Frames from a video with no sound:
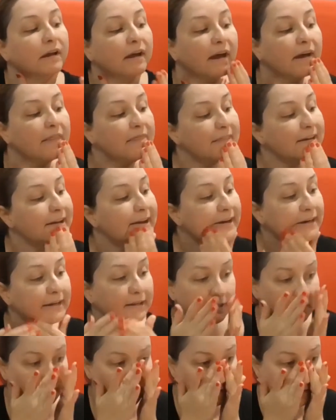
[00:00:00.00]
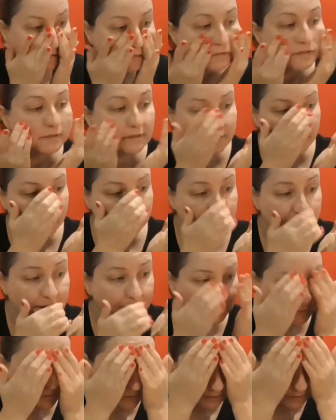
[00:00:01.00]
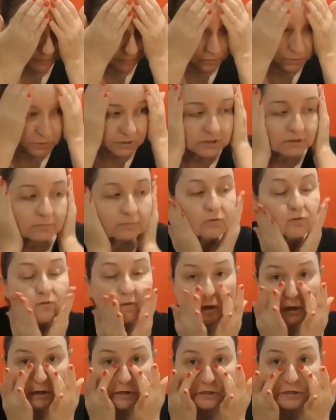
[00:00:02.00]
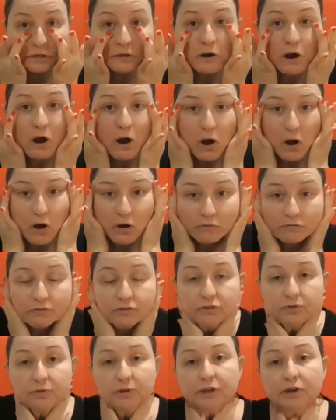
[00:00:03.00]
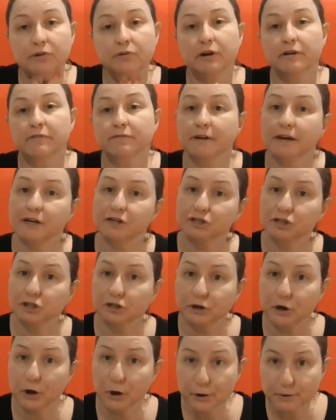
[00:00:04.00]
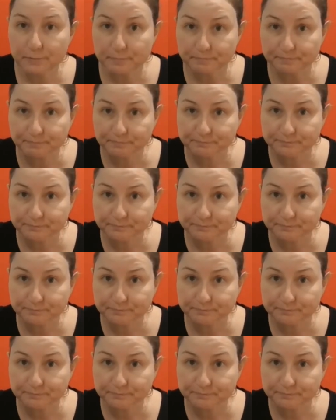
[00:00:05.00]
And that is a simple version of doing your own facial at home.